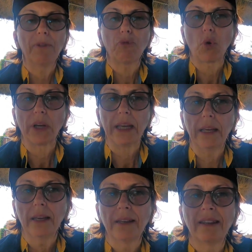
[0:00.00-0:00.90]
bit
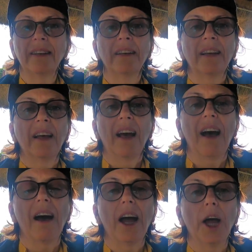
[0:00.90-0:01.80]
rocky,
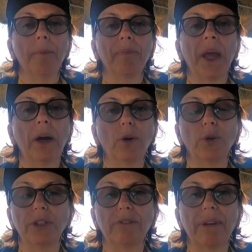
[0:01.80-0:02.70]

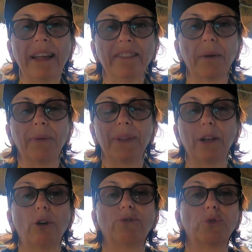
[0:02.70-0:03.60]
or you end up with a
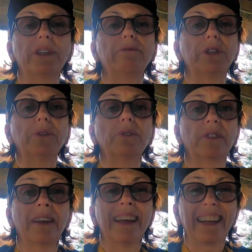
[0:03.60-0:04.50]
lot of tree
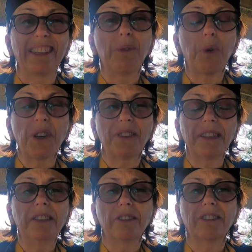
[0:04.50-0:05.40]
roots, actually the worst
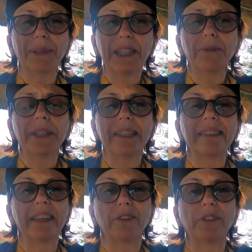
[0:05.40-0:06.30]
thing you can be doing is
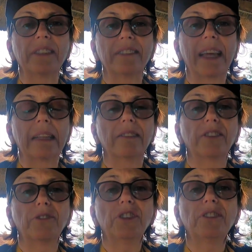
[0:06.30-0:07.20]
sitting on your saddle.
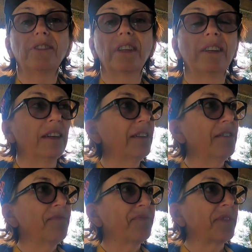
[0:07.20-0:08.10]
So just
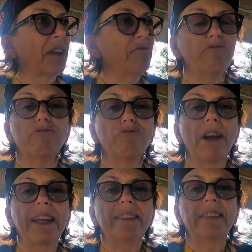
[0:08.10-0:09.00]

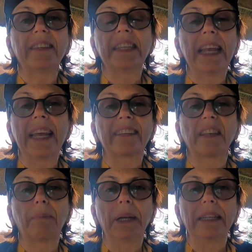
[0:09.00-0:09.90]
raise your legs
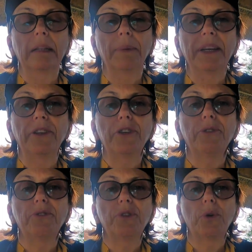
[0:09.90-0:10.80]
up a little bit,
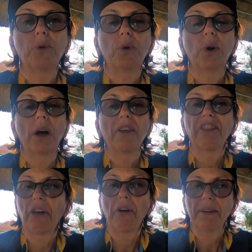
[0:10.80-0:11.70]
use your
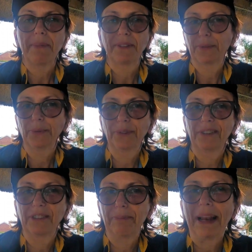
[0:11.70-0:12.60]
thigh muscles
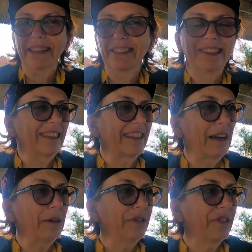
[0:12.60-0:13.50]
to balance
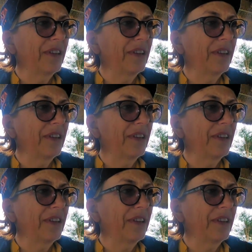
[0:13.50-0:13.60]
yourself,